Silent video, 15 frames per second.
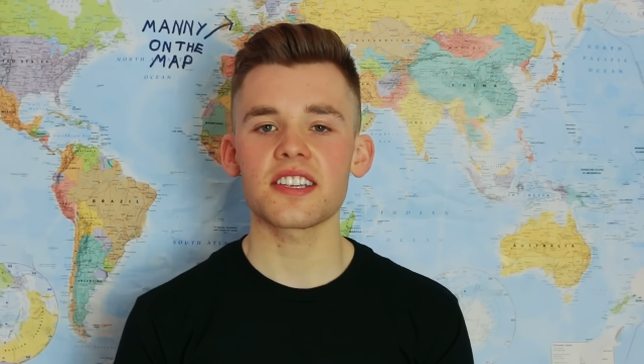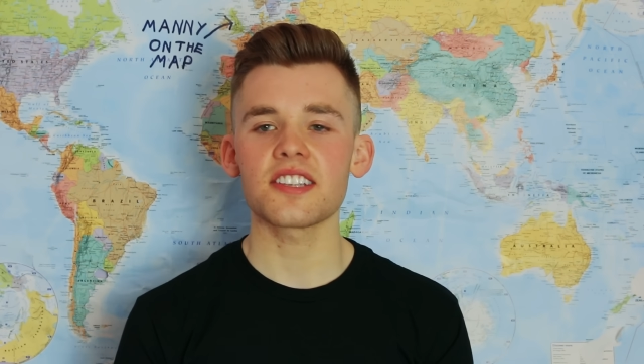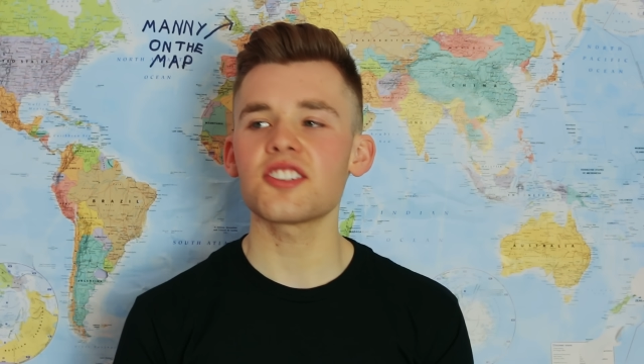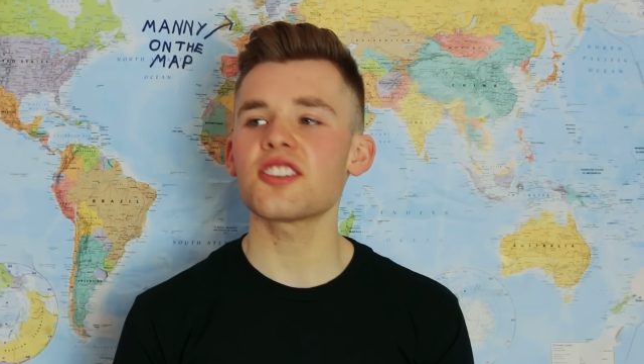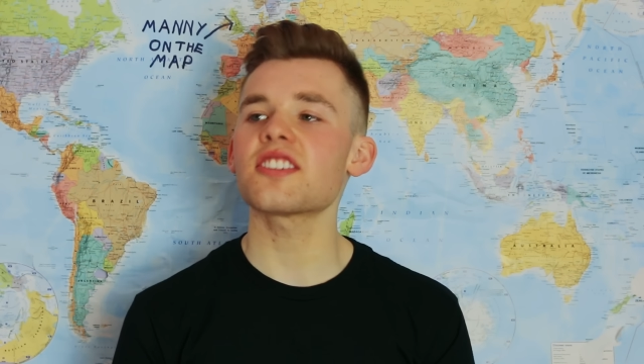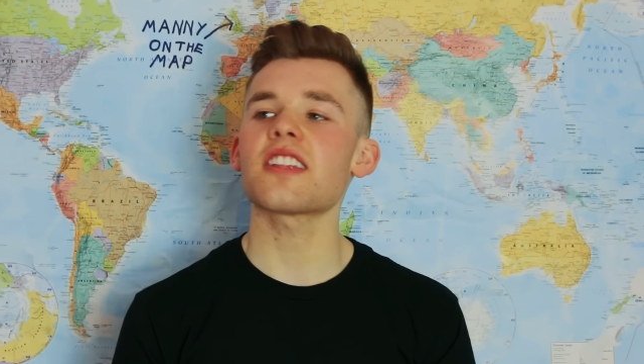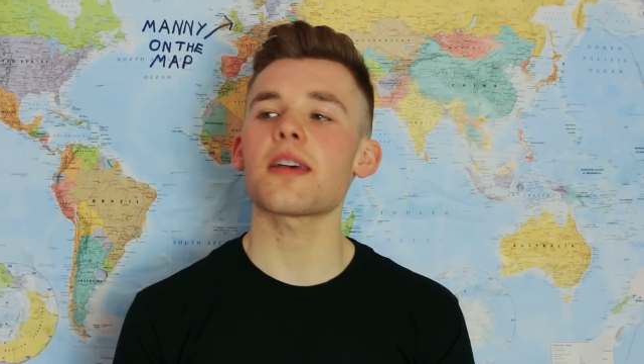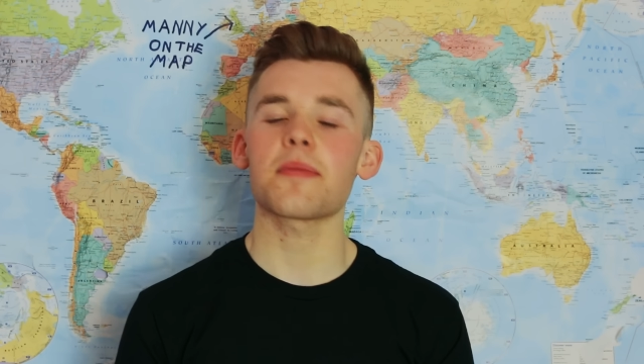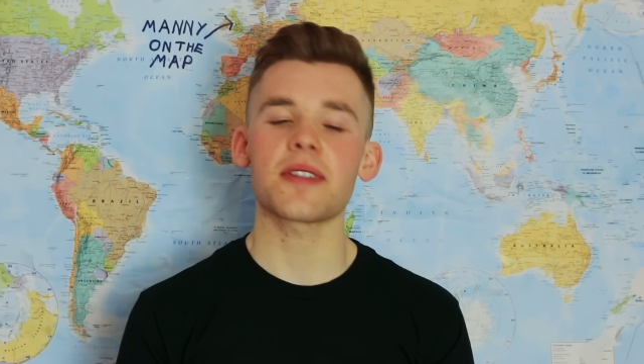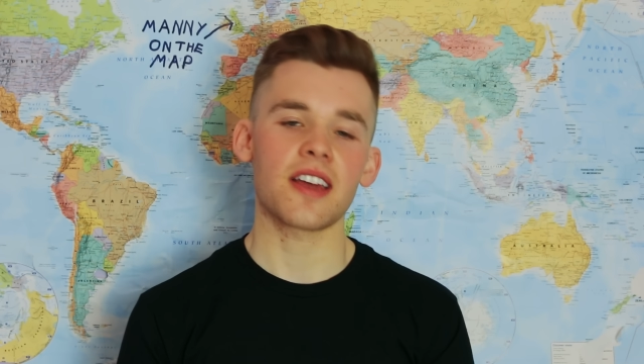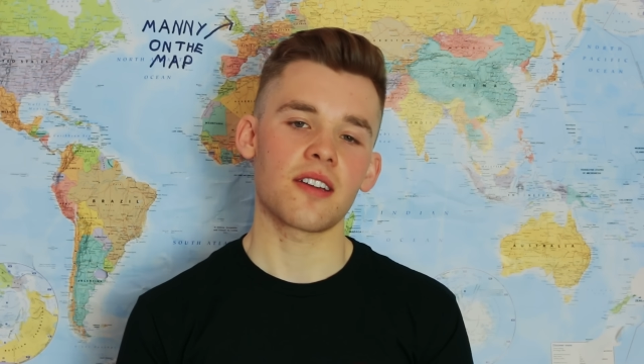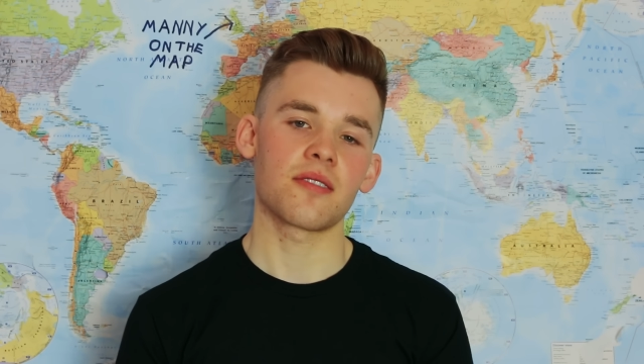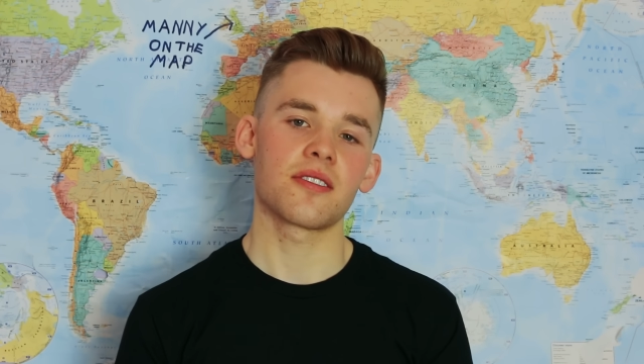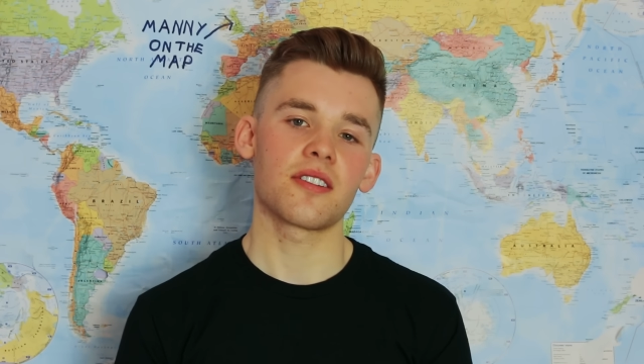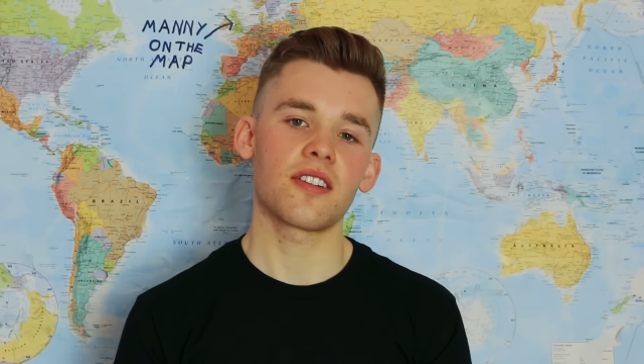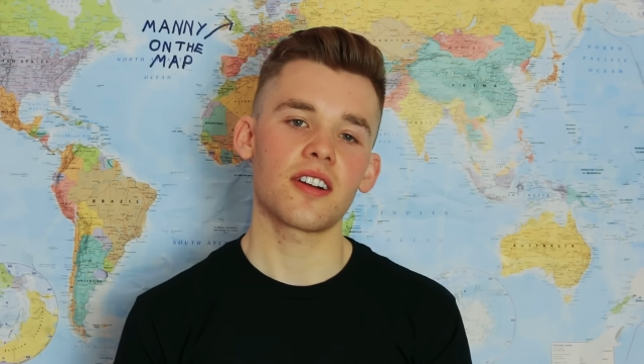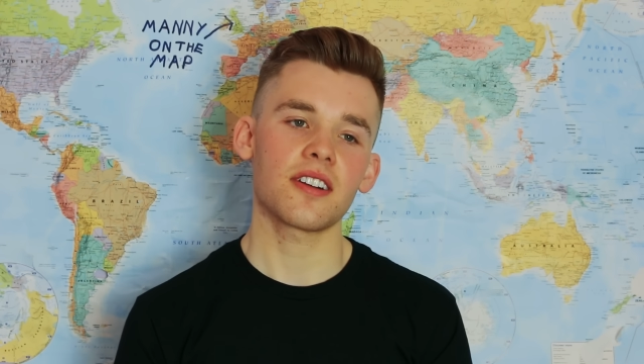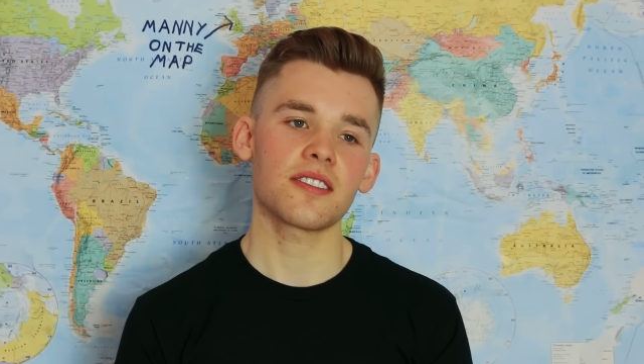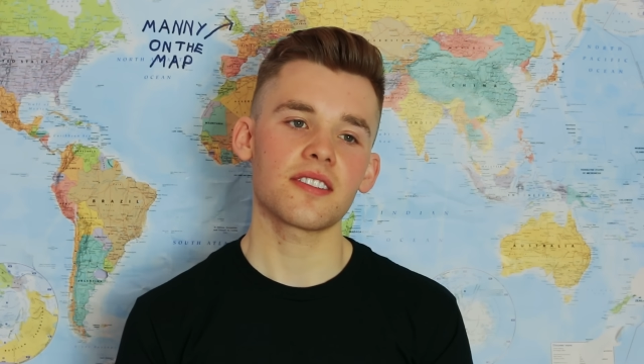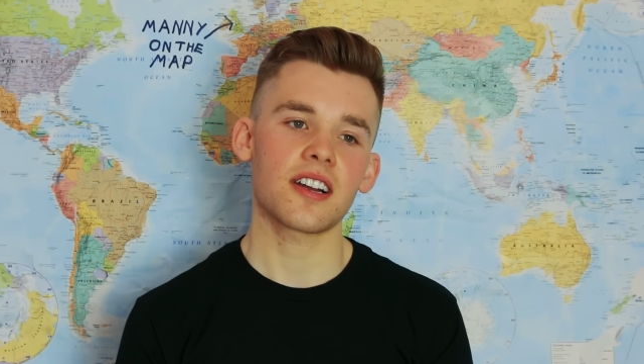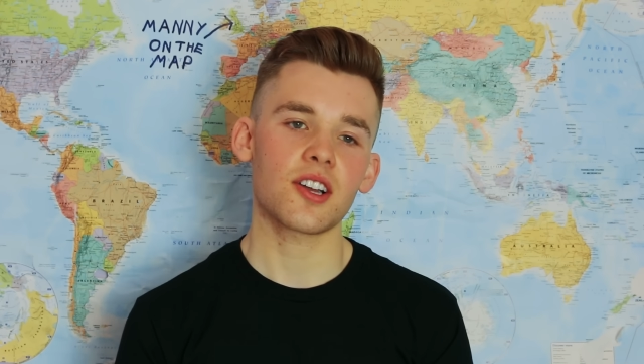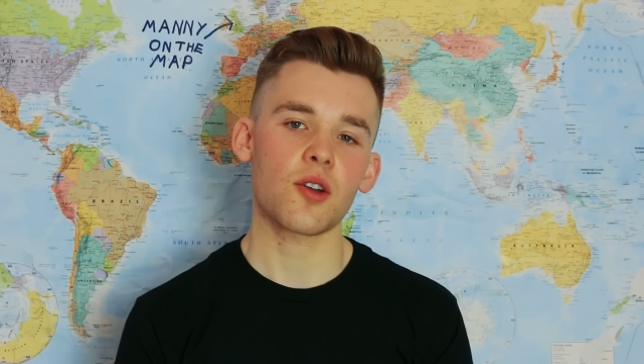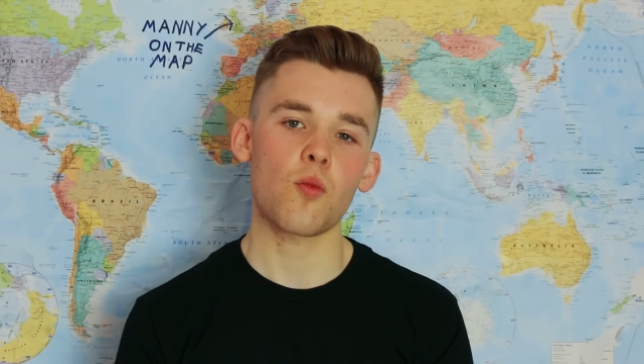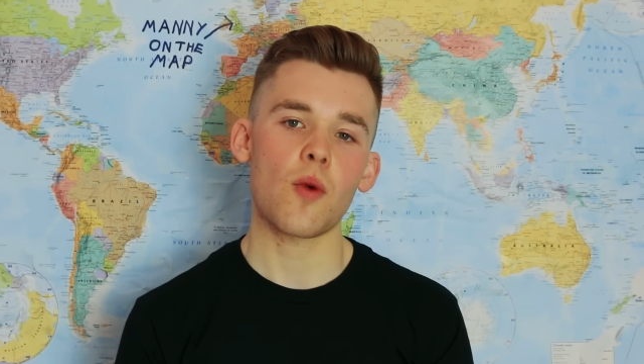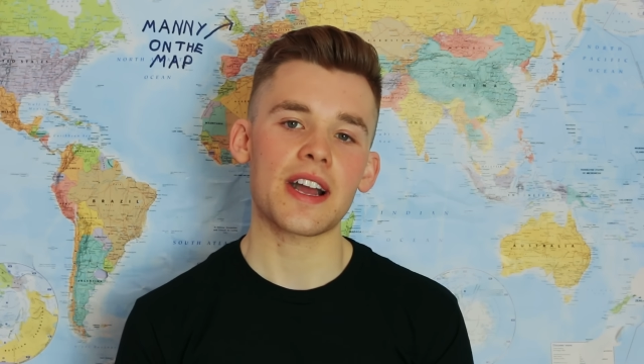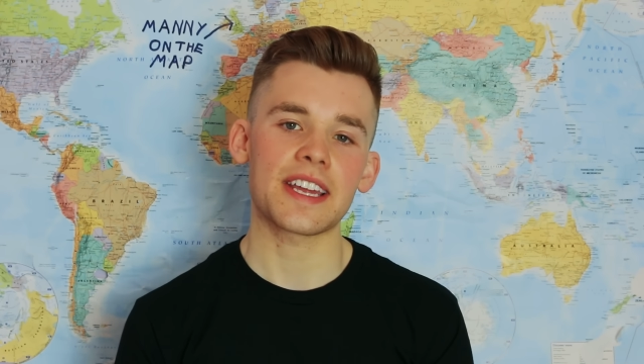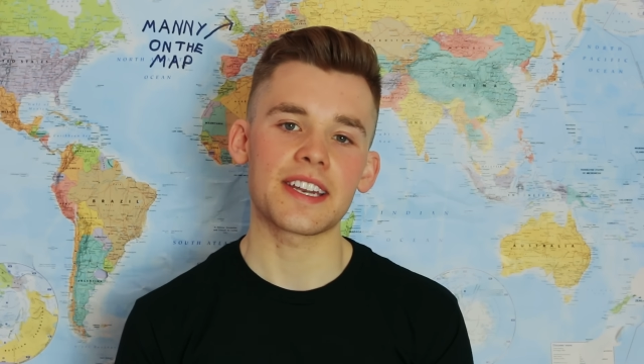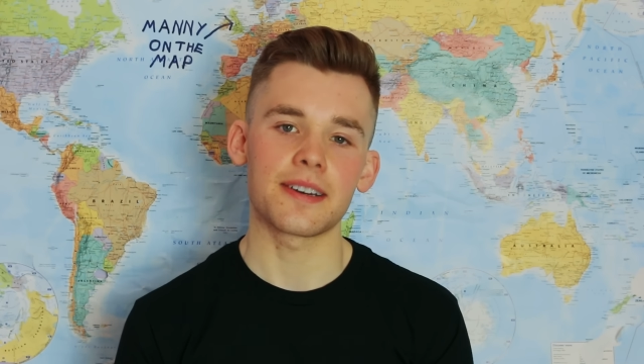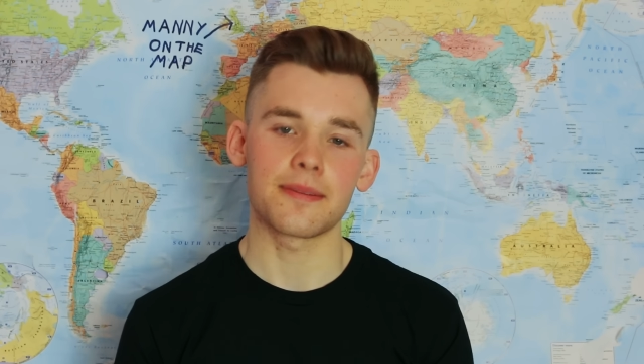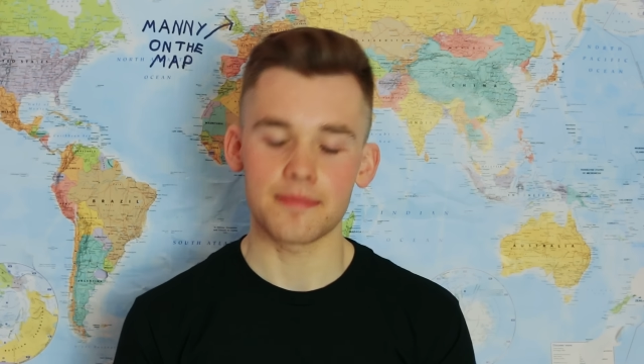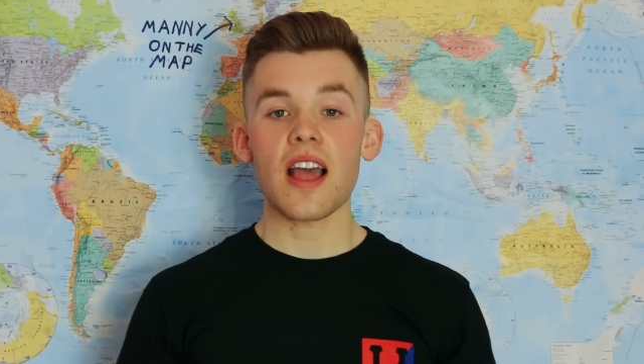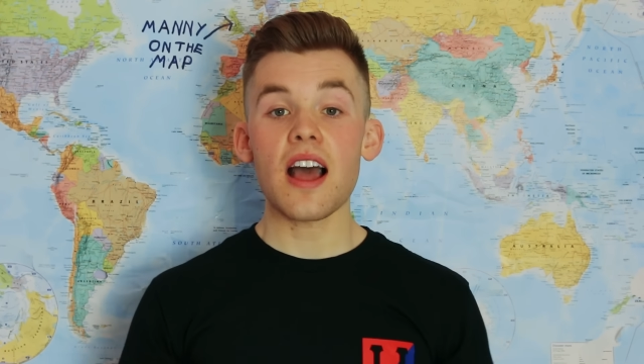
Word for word: then just let me know, alright? I can whack it up.